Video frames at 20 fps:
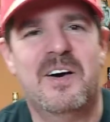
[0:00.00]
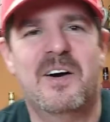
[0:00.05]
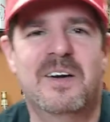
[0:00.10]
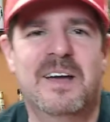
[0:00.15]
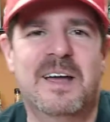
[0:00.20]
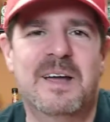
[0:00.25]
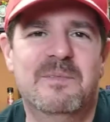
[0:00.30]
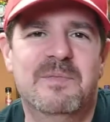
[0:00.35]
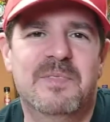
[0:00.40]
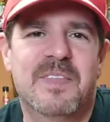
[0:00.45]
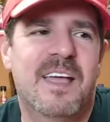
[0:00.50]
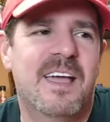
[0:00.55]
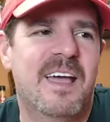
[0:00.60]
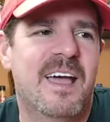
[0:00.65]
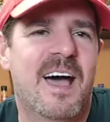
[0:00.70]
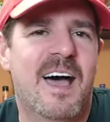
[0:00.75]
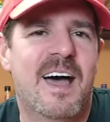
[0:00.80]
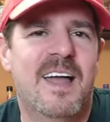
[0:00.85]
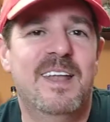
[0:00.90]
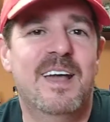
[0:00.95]
Okay,
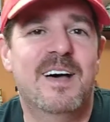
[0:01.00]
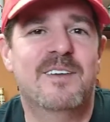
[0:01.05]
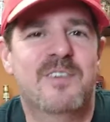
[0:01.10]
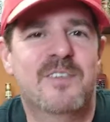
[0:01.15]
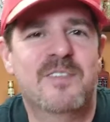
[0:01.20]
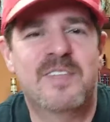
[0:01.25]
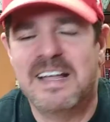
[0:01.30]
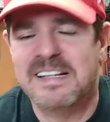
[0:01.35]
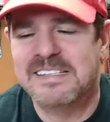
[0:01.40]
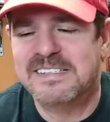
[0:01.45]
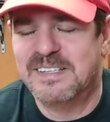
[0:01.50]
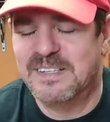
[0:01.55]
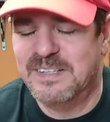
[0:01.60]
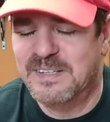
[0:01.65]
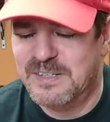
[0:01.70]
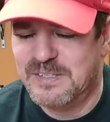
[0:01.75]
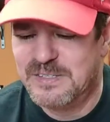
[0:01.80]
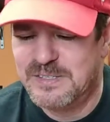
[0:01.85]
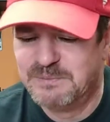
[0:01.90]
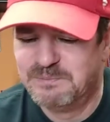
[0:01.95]
enough of that
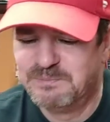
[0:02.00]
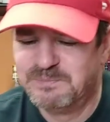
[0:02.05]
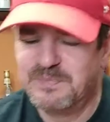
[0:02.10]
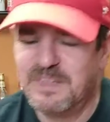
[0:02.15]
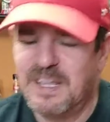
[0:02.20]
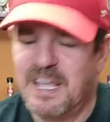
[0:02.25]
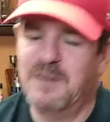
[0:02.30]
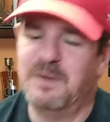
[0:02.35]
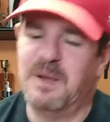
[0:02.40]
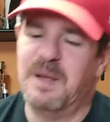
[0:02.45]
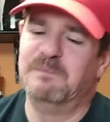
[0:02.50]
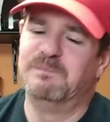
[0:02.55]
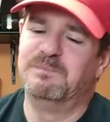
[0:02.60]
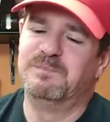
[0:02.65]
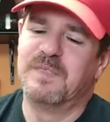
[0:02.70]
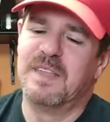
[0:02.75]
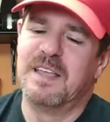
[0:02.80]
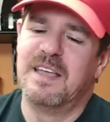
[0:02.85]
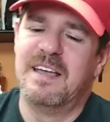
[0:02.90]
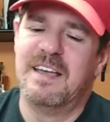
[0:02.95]
silliness. Anyway,
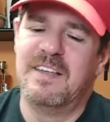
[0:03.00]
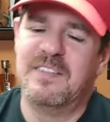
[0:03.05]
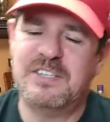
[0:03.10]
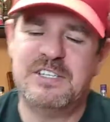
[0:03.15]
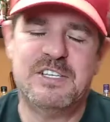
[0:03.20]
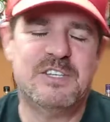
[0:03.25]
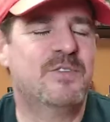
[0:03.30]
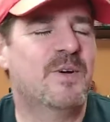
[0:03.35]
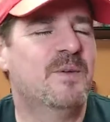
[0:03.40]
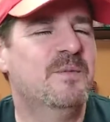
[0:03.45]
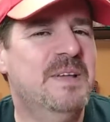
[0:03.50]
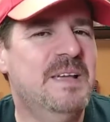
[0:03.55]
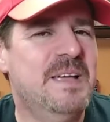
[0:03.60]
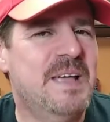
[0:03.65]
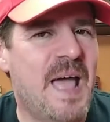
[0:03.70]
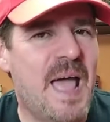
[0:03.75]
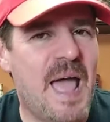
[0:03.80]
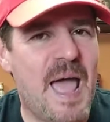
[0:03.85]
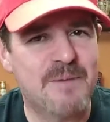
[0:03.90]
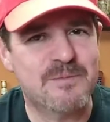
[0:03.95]
this is from
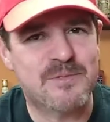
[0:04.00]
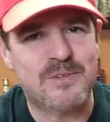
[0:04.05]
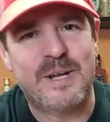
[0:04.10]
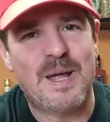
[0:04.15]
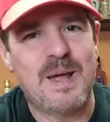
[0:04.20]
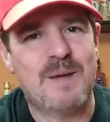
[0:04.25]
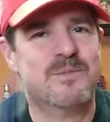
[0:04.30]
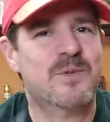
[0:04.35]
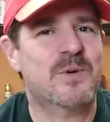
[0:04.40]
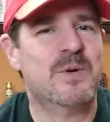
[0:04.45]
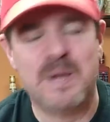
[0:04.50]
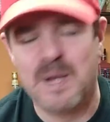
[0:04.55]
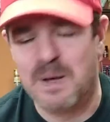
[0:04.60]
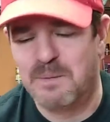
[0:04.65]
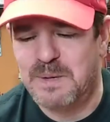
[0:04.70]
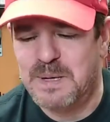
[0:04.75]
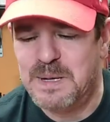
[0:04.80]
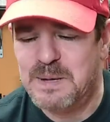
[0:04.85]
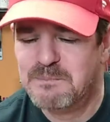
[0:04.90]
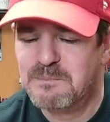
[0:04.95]
the Amsterdam Brewing
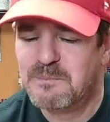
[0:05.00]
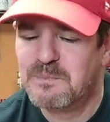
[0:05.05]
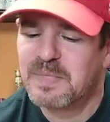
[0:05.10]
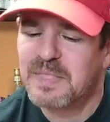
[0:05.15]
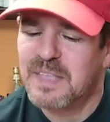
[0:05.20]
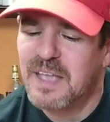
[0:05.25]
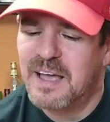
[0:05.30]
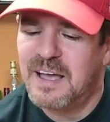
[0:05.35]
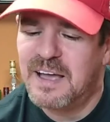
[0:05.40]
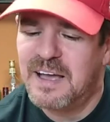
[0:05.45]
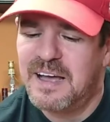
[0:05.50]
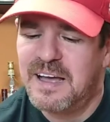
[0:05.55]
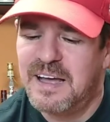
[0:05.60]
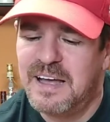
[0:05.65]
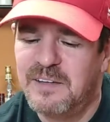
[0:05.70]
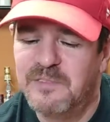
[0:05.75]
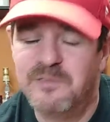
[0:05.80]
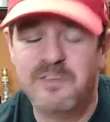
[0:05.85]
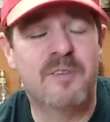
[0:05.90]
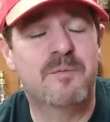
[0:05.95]
Company.
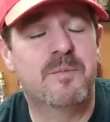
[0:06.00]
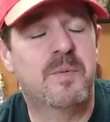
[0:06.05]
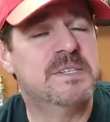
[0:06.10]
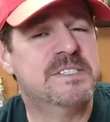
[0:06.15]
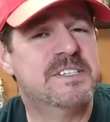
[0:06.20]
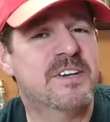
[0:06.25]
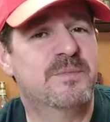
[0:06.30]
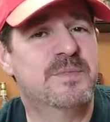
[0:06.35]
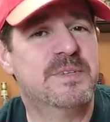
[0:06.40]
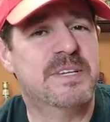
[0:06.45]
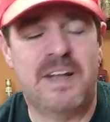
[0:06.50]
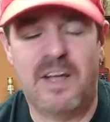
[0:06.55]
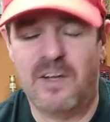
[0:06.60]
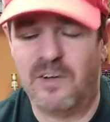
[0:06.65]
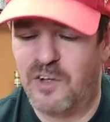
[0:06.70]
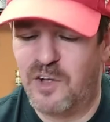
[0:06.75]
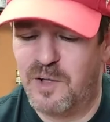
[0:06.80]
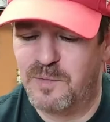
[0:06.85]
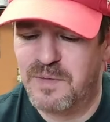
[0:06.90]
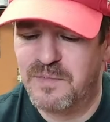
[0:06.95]
5.7%
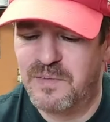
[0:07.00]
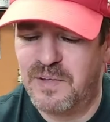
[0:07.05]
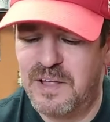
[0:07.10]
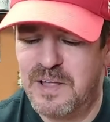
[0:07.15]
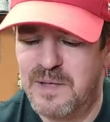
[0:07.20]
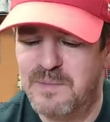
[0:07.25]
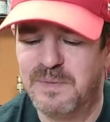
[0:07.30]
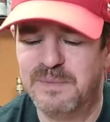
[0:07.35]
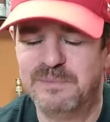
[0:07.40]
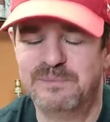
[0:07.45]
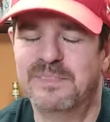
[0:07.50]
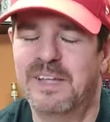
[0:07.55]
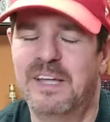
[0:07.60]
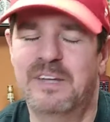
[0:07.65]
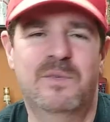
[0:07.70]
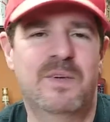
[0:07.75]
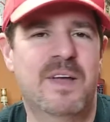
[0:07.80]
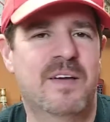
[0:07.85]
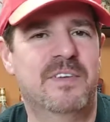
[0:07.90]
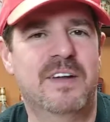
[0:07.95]
alcohol by volume.
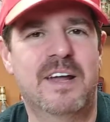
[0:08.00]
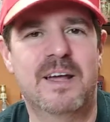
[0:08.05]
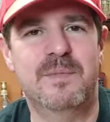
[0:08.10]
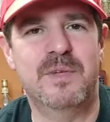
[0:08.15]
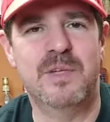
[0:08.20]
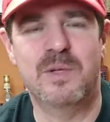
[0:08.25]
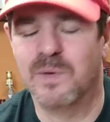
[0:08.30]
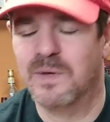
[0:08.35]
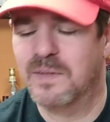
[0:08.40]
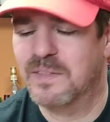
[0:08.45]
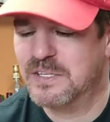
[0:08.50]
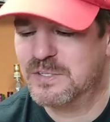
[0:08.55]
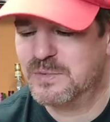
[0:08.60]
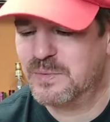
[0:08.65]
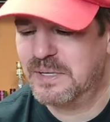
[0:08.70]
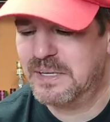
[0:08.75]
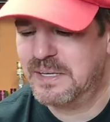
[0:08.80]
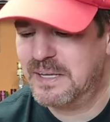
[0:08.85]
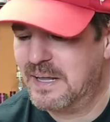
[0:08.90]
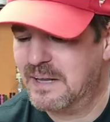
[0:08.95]
I don't have an IBU on this
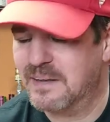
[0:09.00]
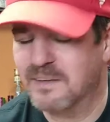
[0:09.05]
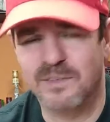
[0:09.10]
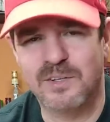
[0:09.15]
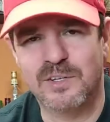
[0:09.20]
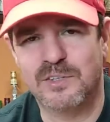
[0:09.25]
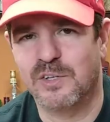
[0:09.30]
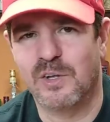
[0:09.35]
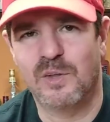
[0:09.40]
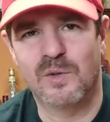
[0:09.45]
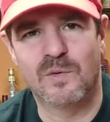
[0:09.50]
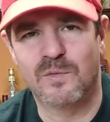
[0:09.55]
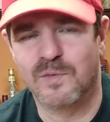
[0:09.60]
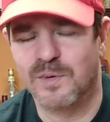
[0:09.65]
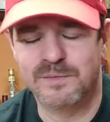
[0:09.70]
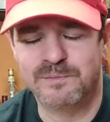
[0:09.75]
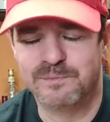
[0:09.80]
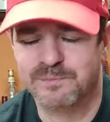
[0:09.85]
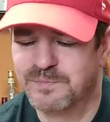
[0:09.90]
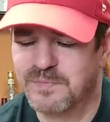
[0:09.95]
one again. Looked all
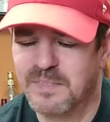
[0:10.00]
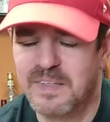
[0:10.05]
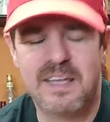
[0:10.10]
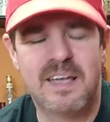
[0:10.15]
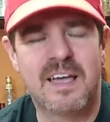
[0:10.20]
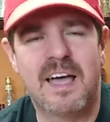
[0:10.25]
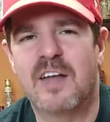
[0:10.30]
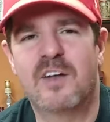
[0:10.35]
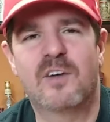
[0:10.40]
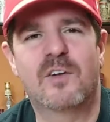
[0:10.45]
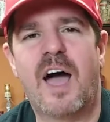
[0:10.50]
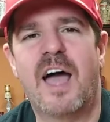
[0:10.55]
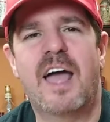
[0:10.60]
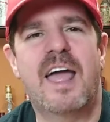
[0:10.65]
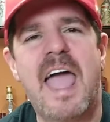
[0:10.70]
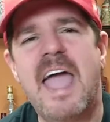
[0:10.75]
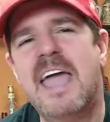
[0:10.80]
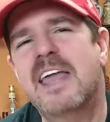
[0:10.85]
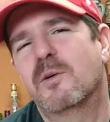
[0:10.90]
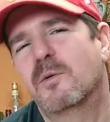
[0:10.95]
over.
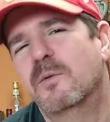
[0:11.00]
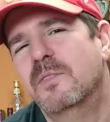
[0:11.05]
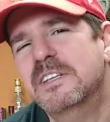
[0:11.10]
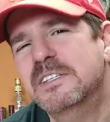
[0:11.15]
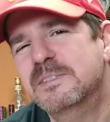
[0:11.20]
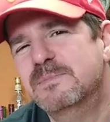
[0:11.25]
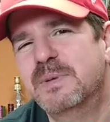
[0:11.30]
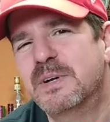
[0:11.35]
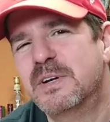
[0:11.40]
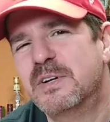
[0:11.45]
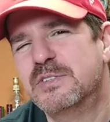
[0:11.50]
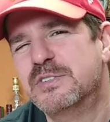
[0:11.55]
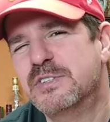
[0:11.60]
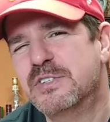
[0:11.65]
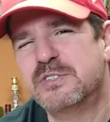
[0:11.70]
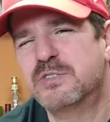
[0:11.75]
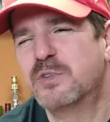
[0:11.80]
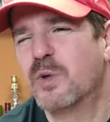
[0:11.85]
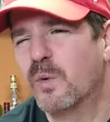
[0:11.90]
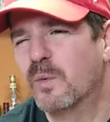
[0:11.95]
I hate it when these beers
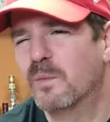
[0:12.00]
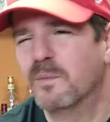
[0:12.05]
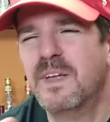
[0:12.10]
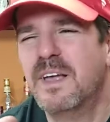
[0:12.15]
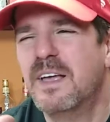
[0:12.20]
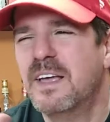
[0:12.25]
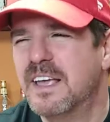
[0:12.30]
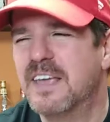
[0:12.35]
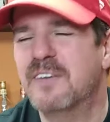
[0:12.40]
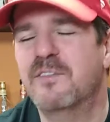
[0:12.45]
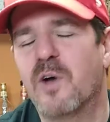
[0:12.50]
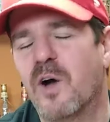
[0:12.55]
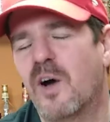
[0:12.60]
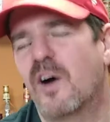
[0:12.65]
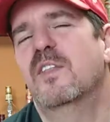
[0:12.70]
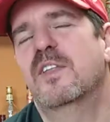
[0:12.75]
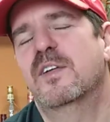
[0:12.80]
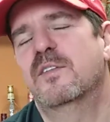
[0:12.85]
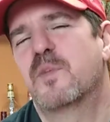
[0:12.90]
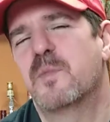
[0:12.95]
just don't give you
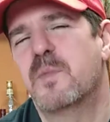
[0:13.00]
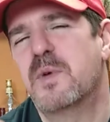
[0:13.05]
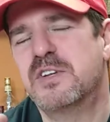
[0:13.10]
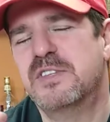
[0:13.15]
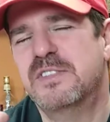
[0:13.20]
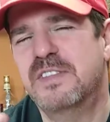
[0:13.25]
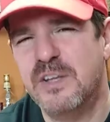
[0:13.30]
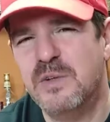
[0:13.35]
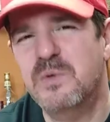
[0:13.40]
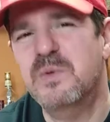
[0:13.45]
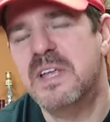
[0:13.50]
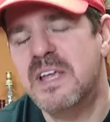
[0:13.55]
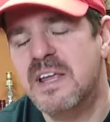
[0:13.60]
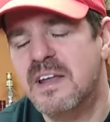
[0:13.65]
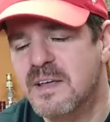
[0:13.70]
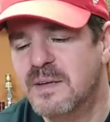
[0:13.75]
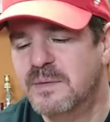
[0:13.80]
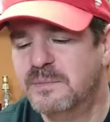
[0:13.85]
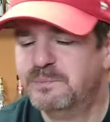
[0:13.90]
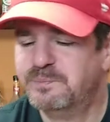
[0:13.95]
all the information that you
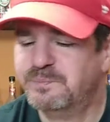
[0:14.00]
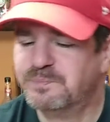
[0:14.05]
need.